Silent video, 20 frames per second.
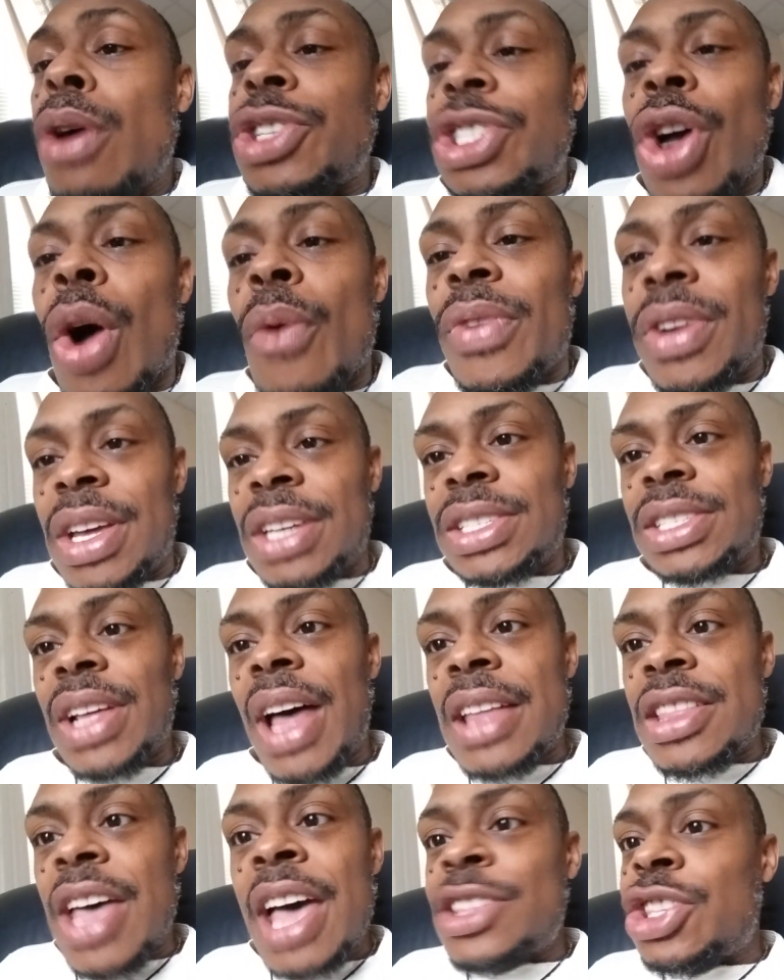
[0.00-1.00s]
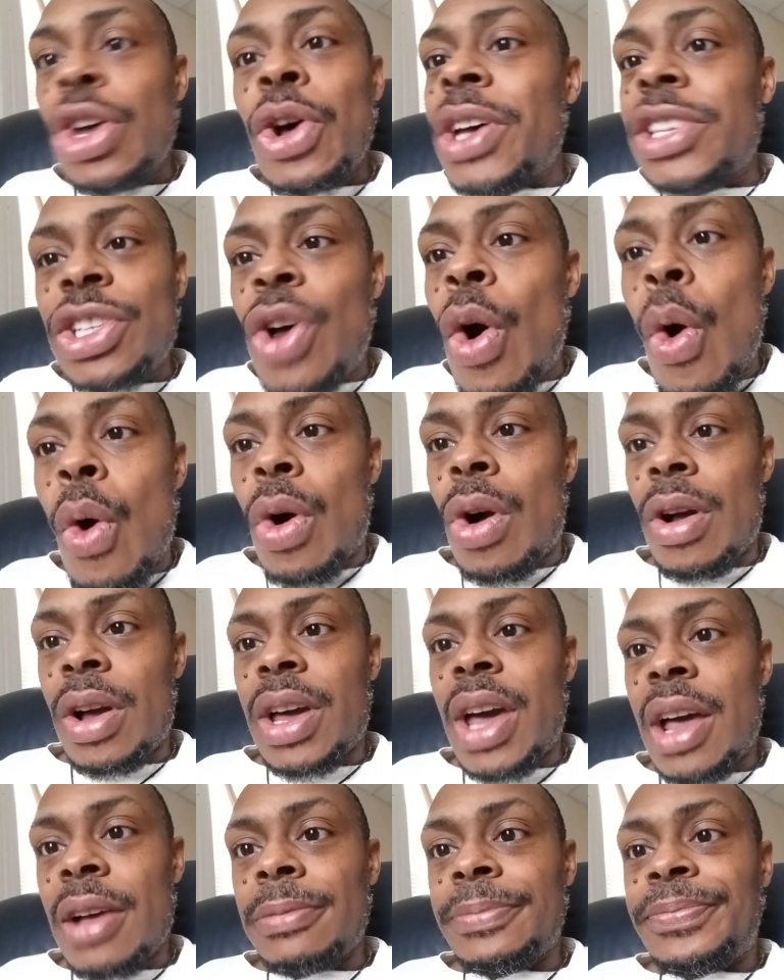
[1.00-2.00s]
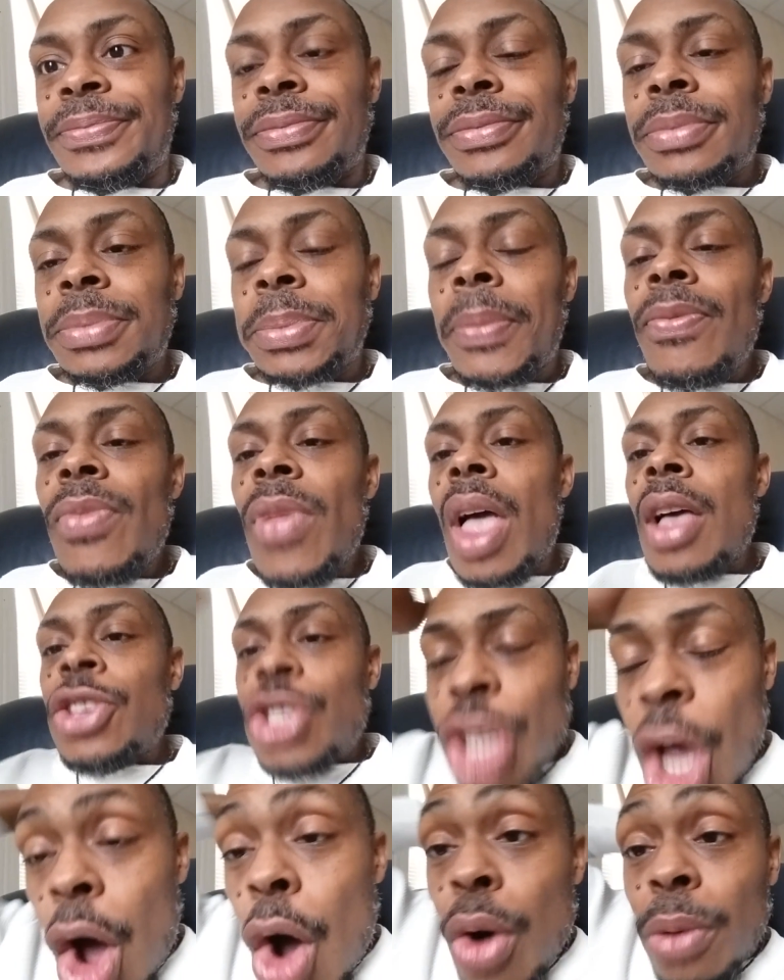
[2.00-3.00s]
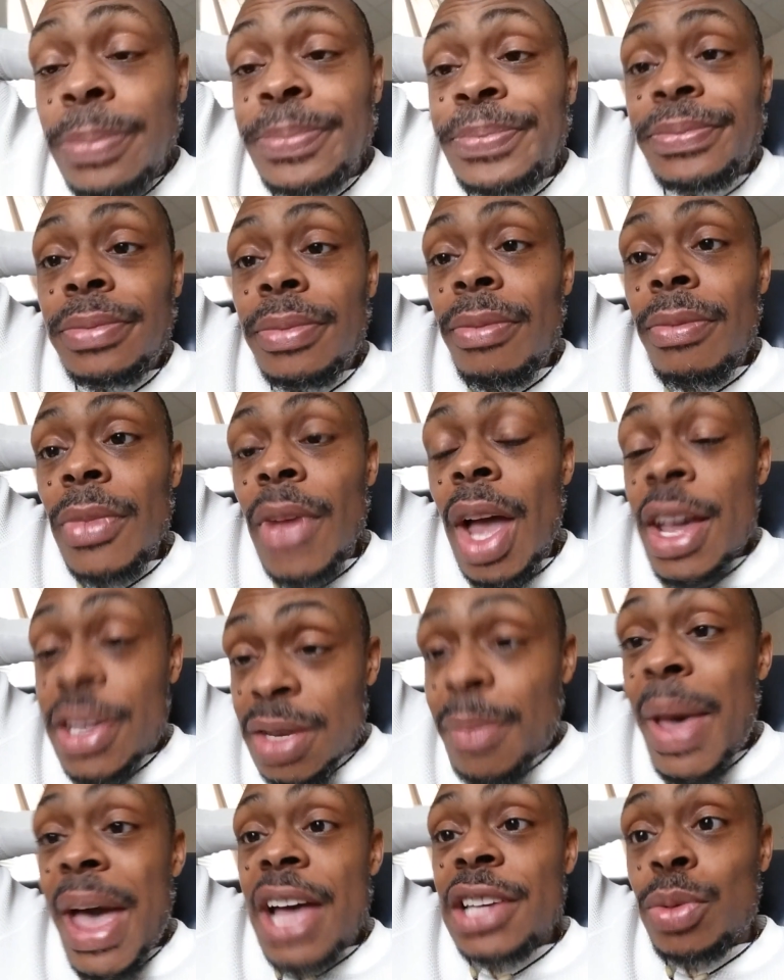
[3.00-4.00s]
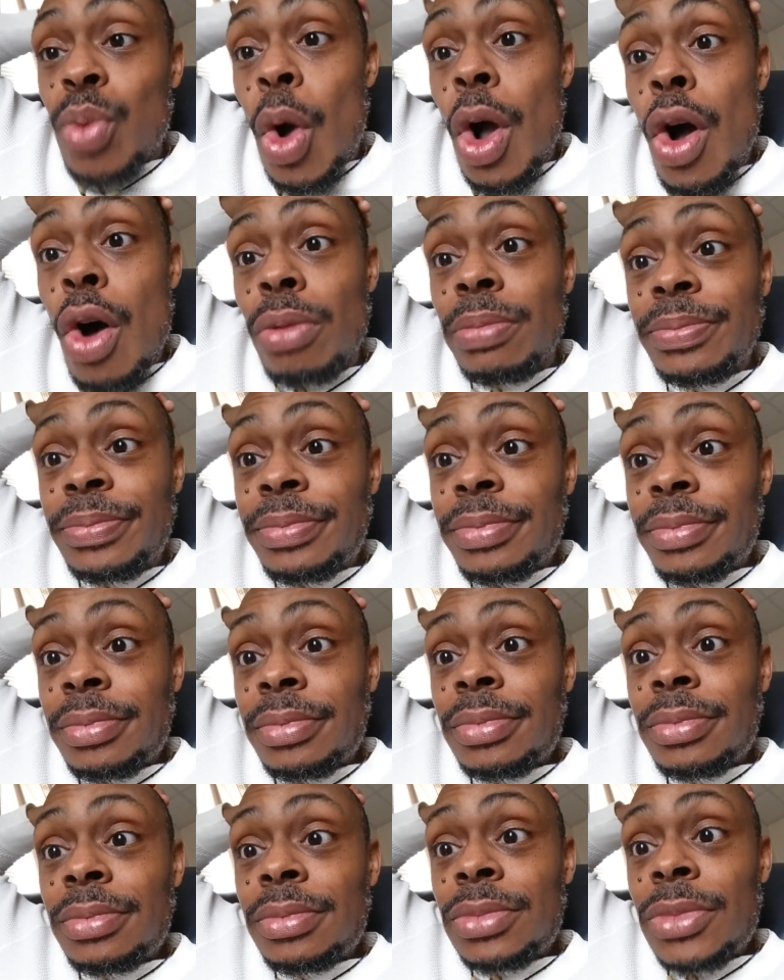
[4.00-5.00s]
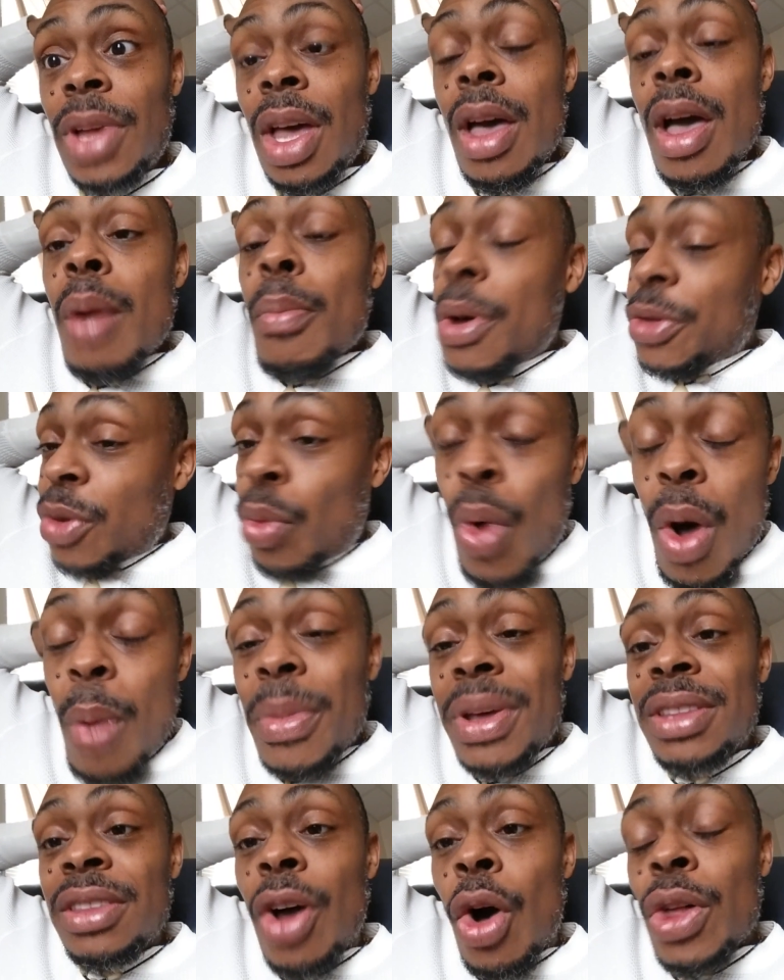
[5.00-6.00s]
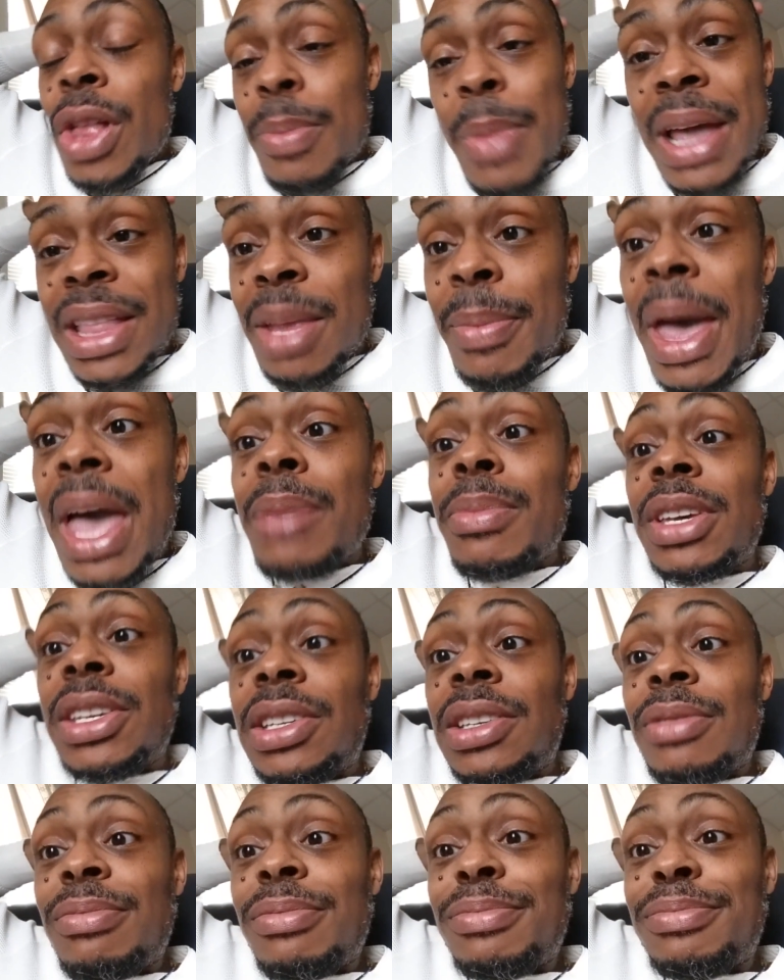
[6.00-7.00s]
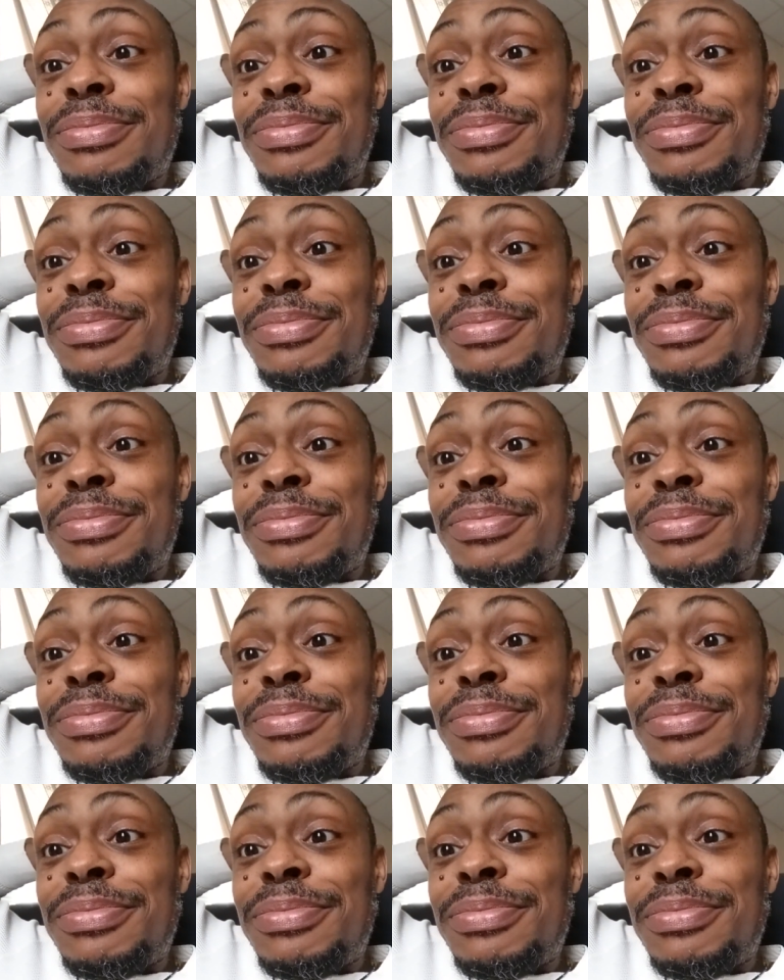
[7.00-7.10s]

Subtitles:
chauvinist to his core. Okay? So, it's a man's world. But the woman only make the babies.